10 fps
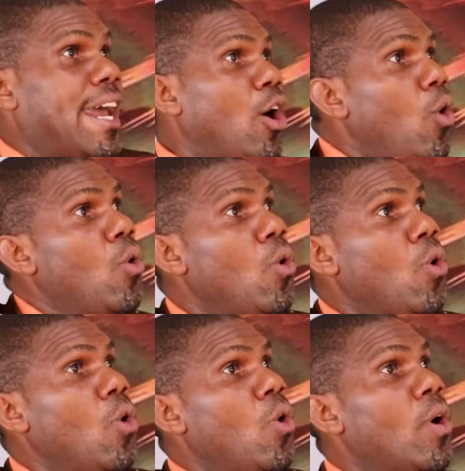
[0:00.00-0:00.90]
that,
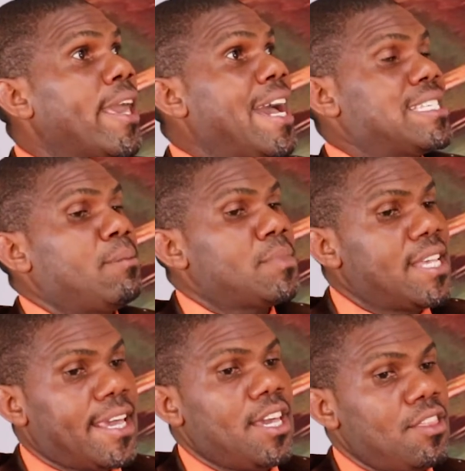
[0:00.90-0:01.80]
as I'm
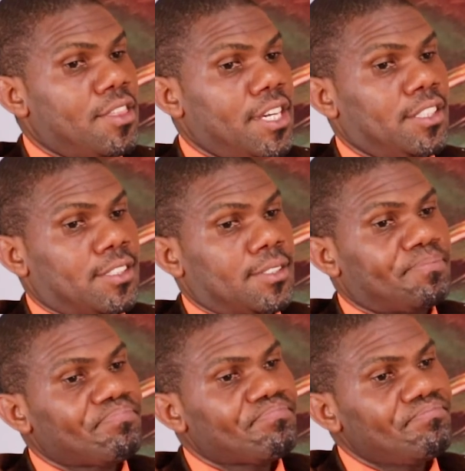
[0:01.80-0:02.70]
taking this,
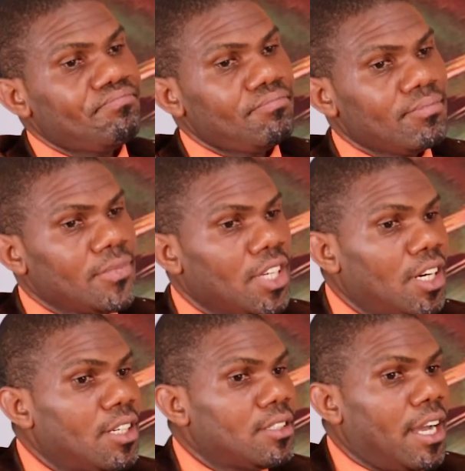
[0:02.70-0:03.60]

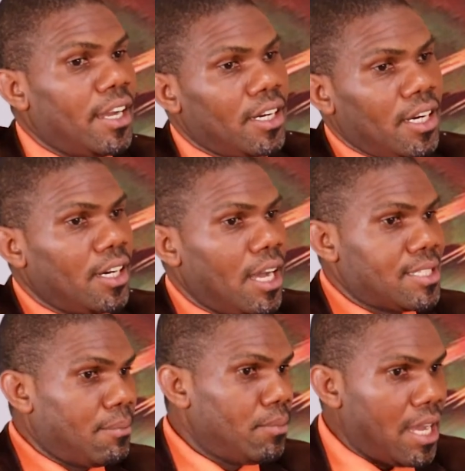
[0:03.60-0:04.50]

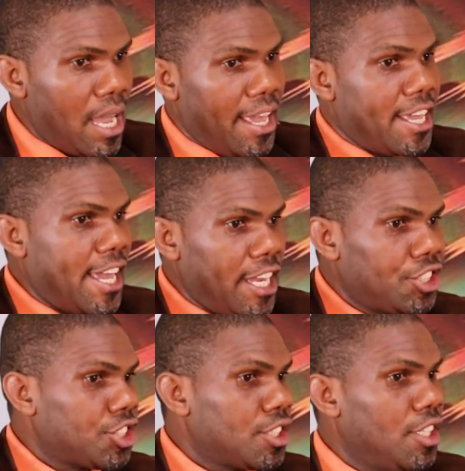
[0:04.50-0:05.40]
as I'm
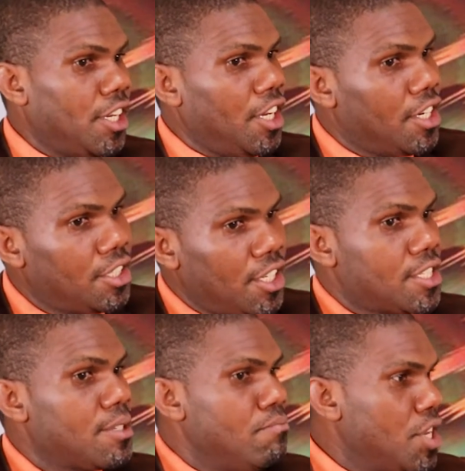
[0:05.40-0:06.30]
engaged in
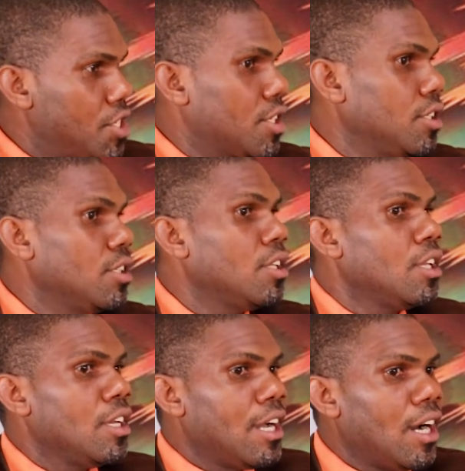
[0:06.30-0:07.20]
this musical
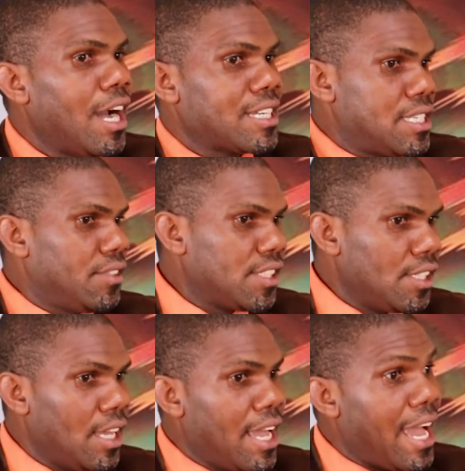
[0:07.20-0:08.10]

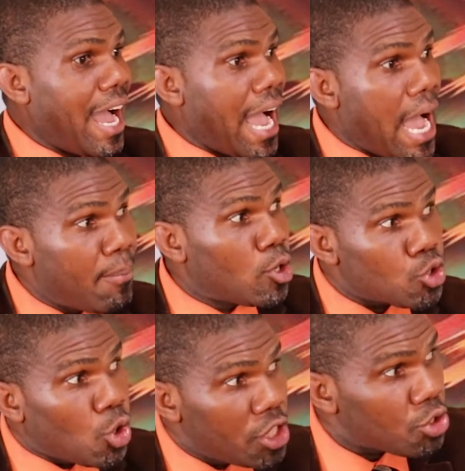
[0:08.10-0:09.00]
activity, I'm
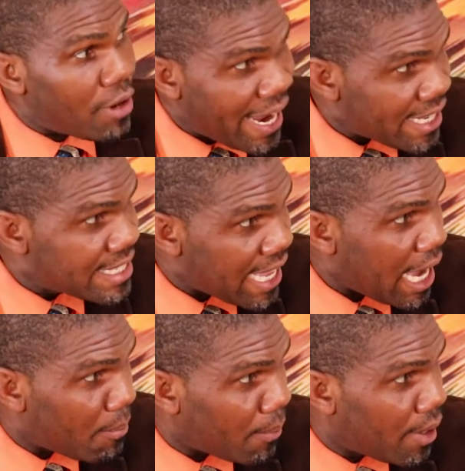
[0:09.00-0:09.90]
also going to write
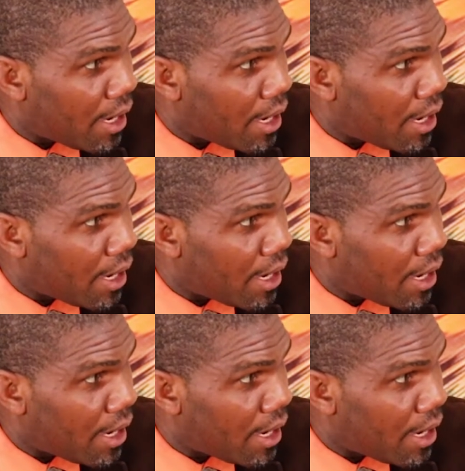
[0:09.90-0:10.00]
exam.